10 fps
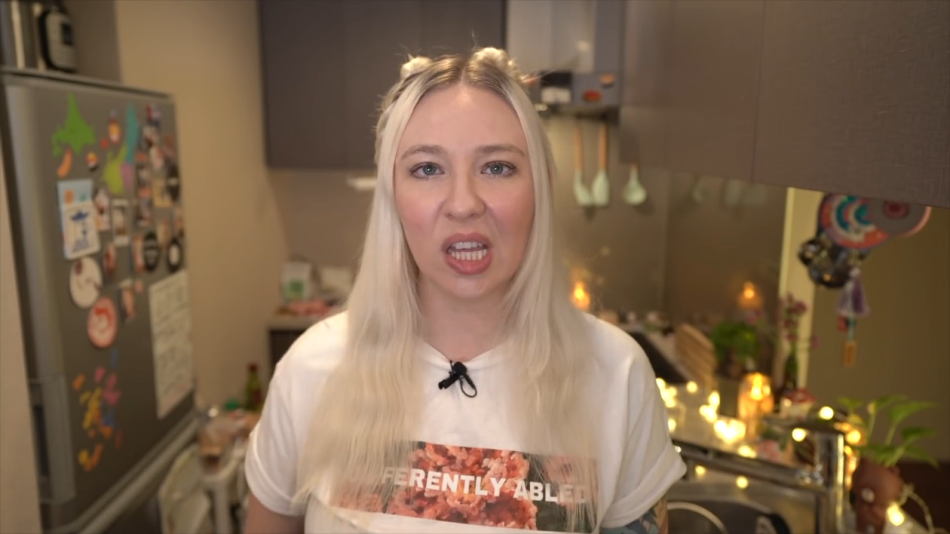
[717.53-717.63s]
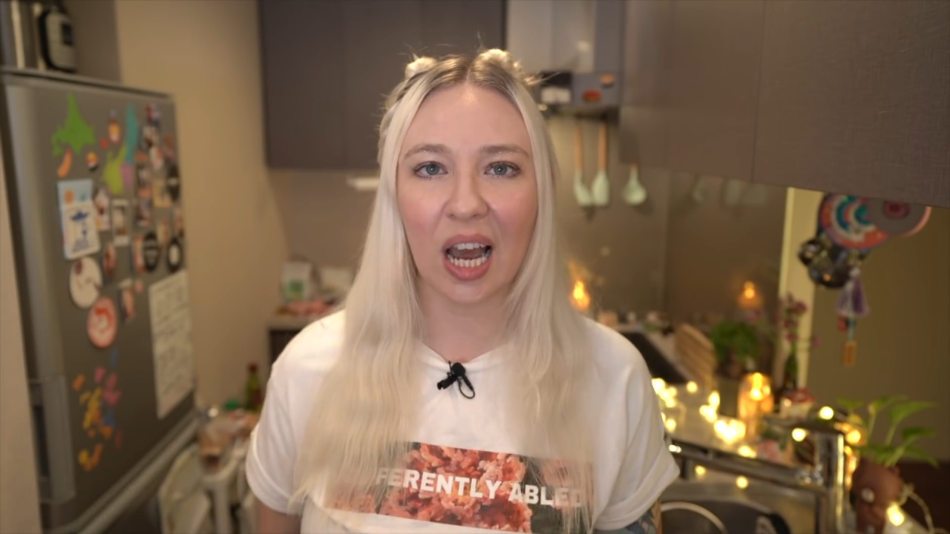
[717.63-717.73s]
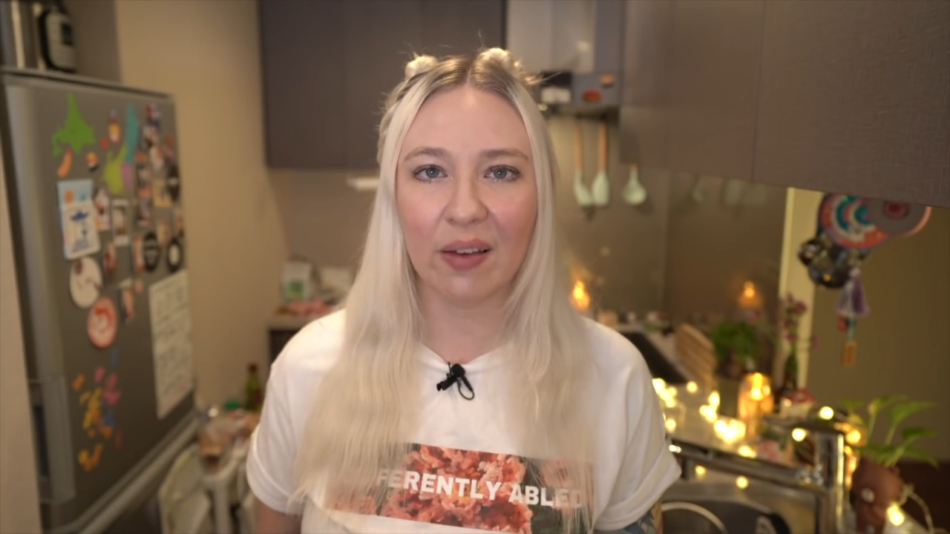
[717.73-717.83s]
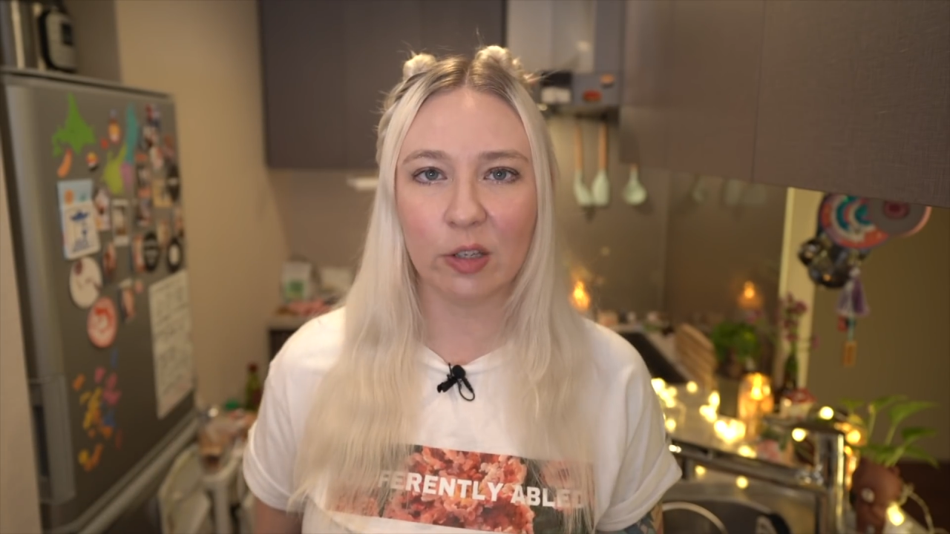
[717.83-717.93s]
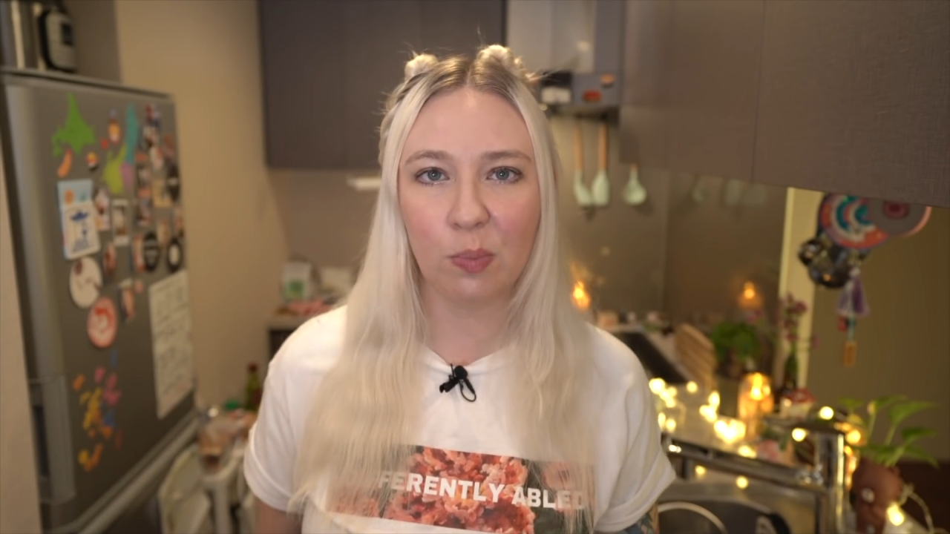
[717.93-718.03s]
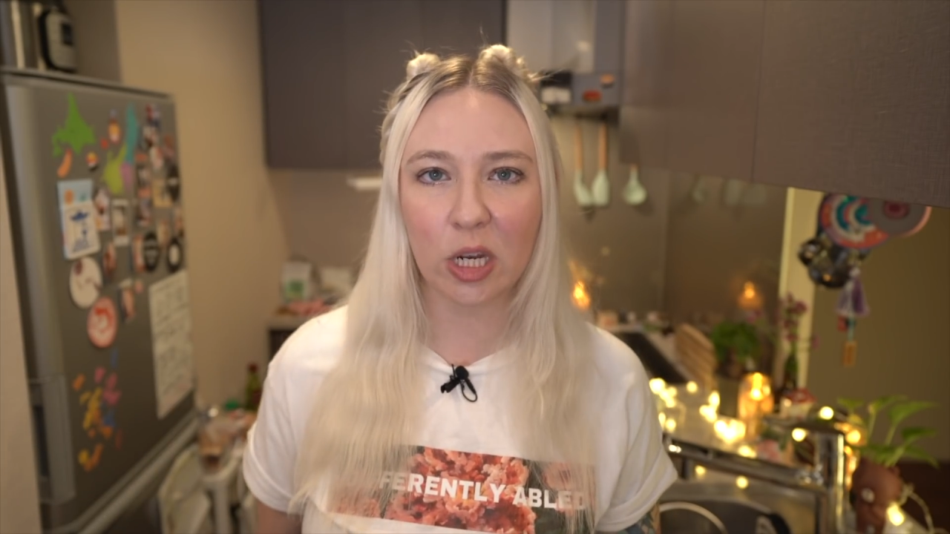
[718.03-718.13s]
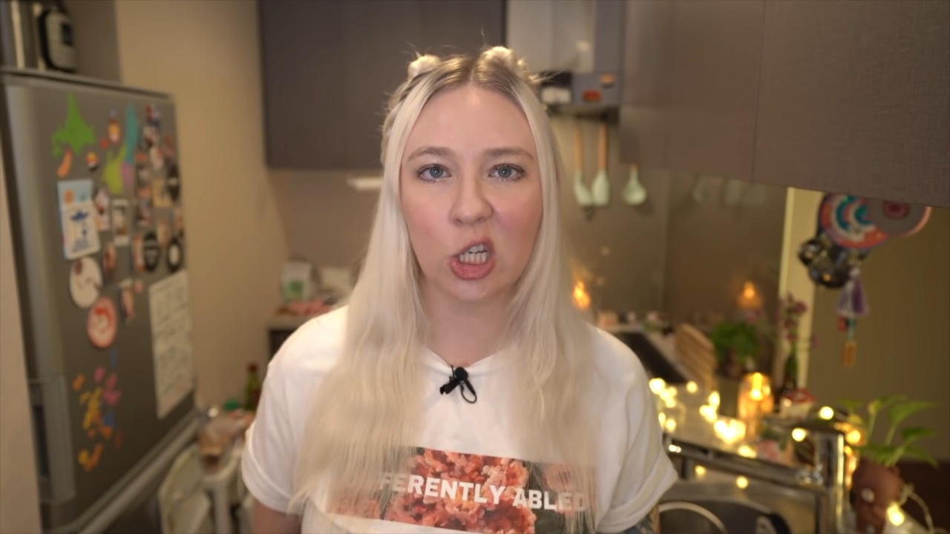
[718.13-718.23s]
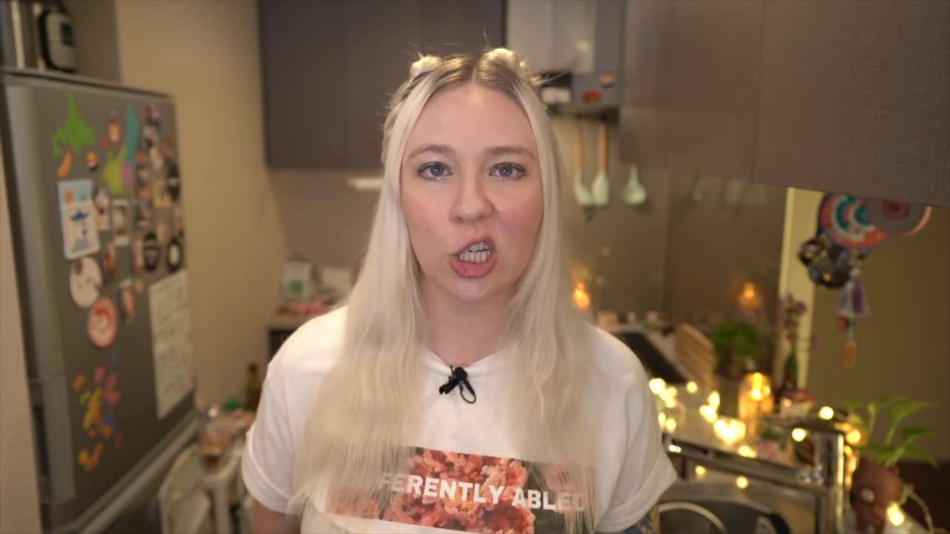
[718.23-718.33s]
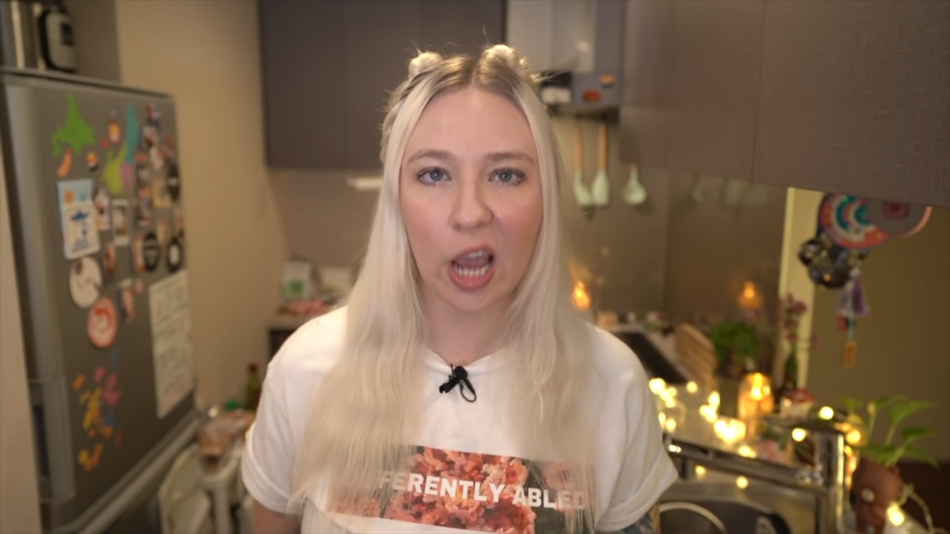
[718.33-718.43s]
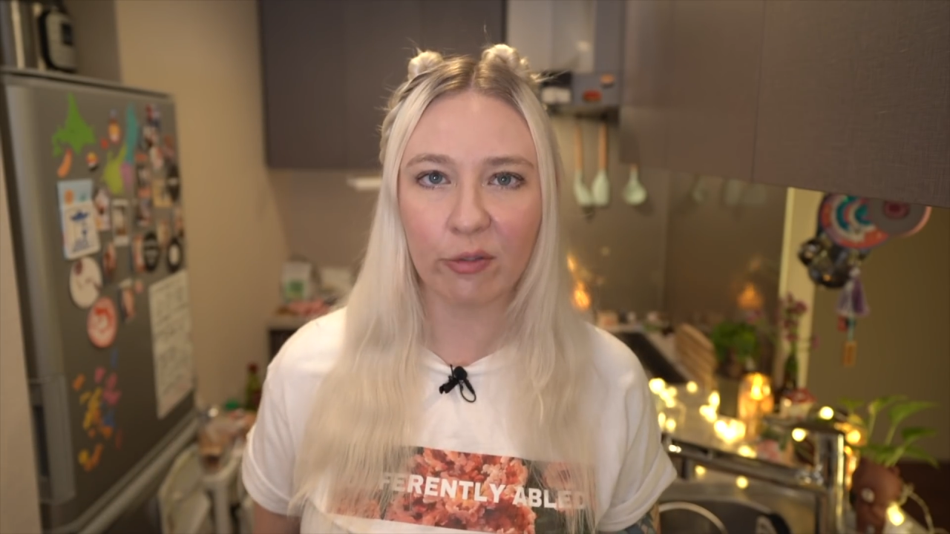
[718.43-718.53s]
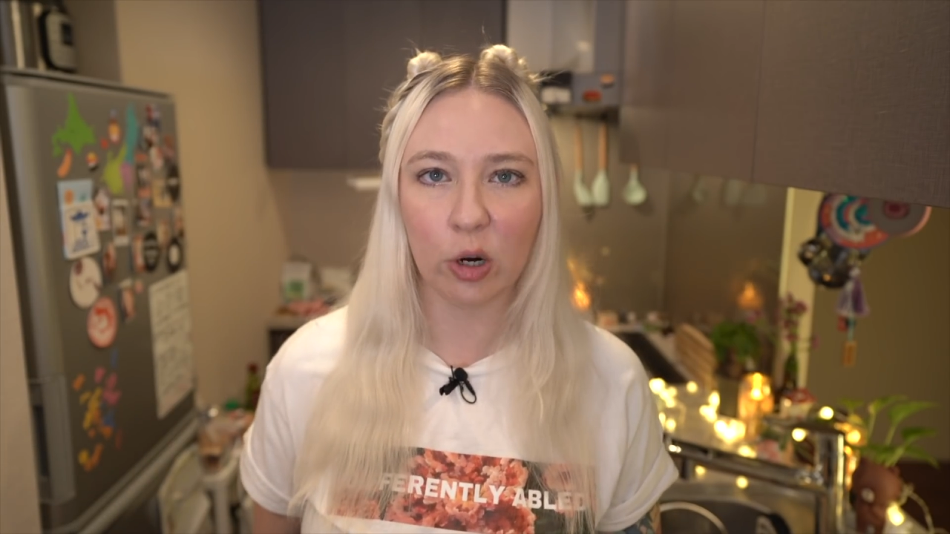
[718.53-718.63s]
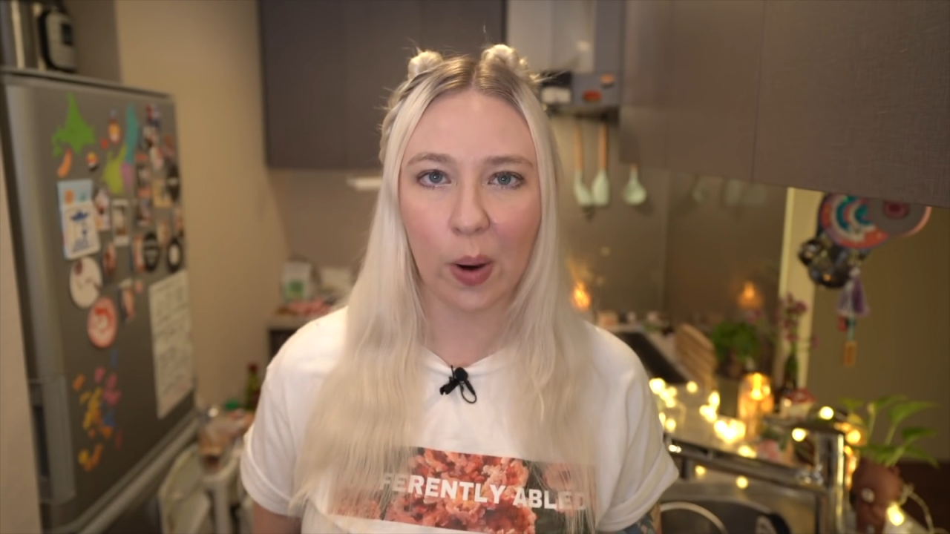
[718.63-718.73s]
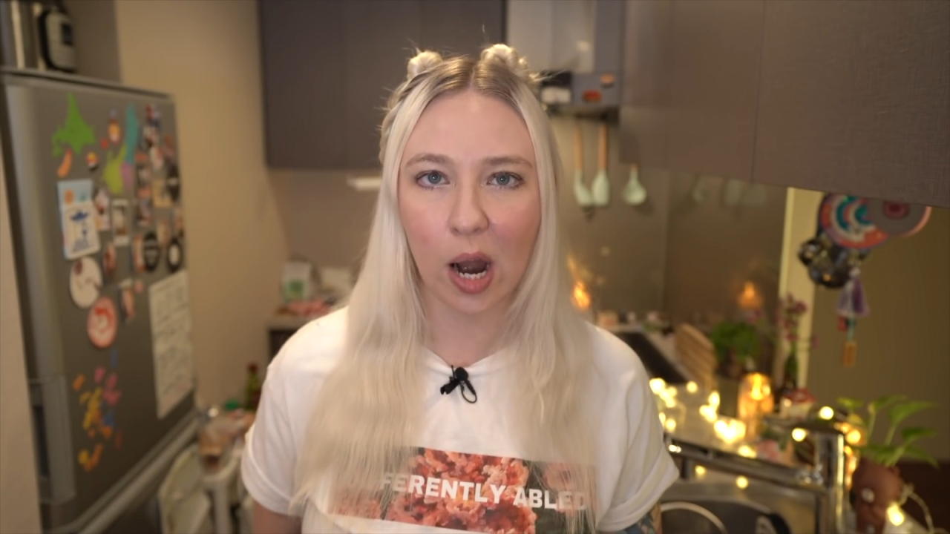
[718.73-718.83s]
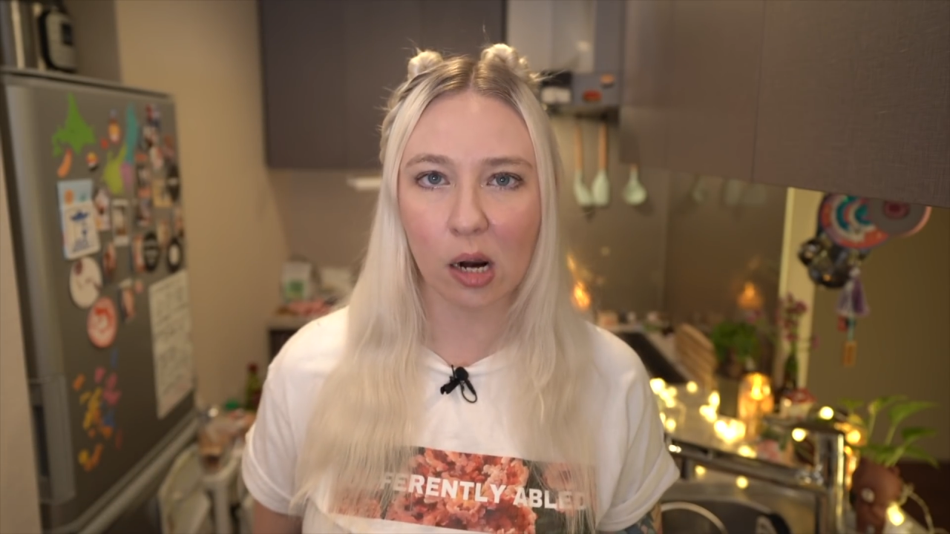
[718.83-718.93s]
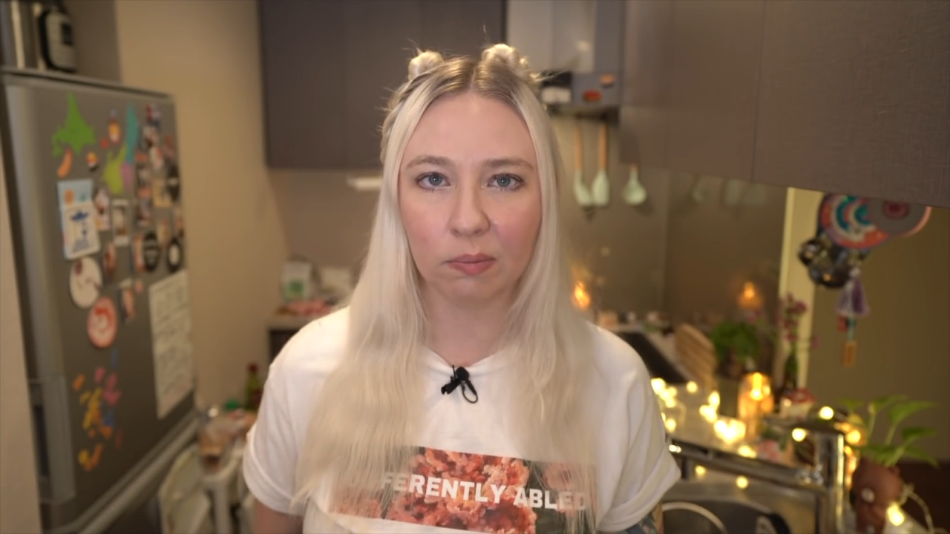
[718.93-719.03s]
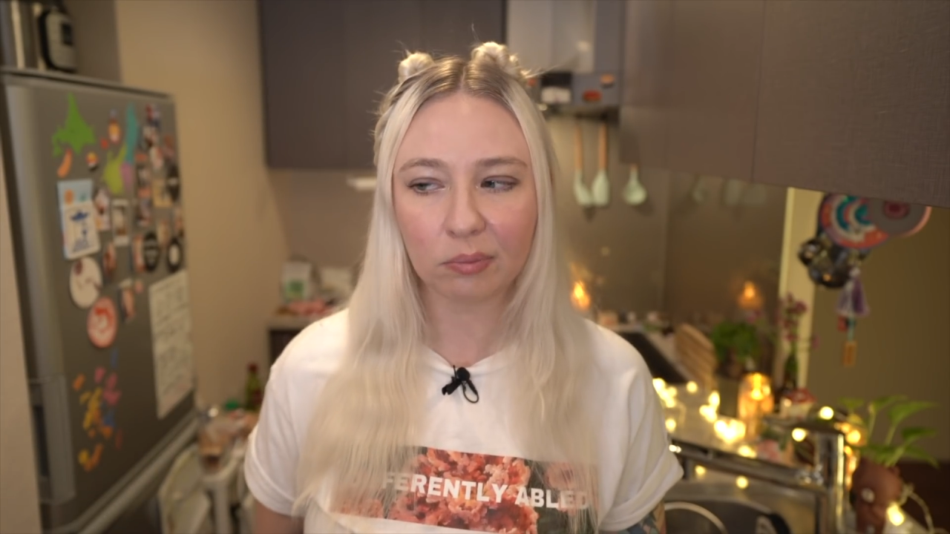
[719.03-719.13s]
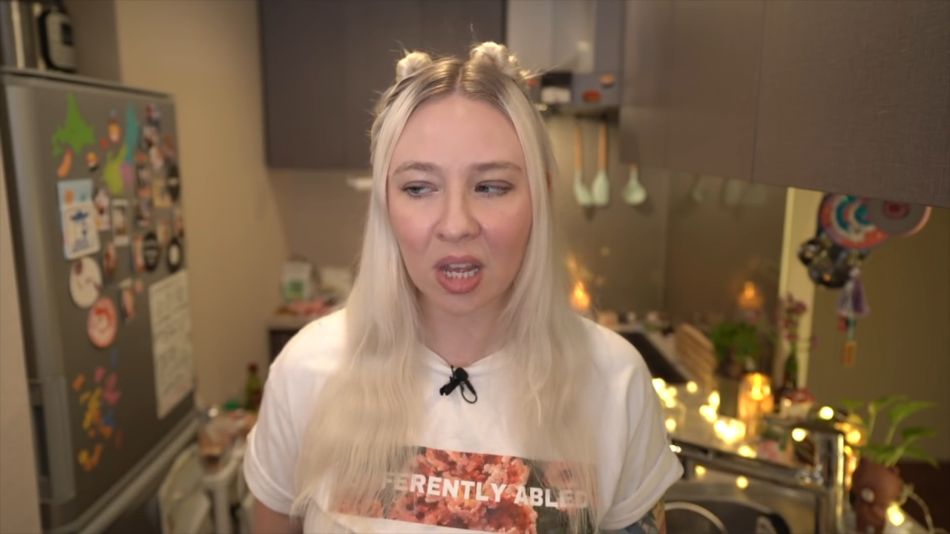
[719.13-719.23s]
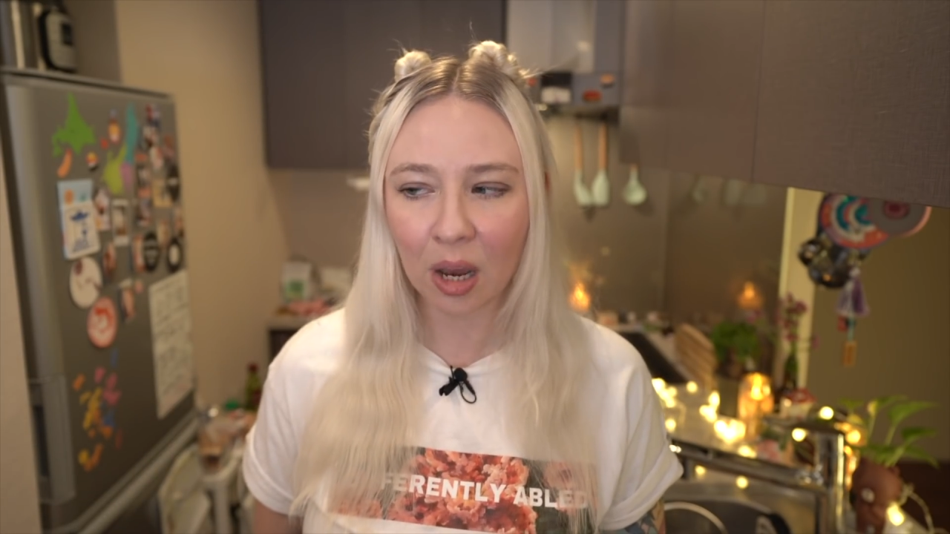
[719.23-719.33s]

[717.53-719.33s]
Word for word: like I have spinach everywhere.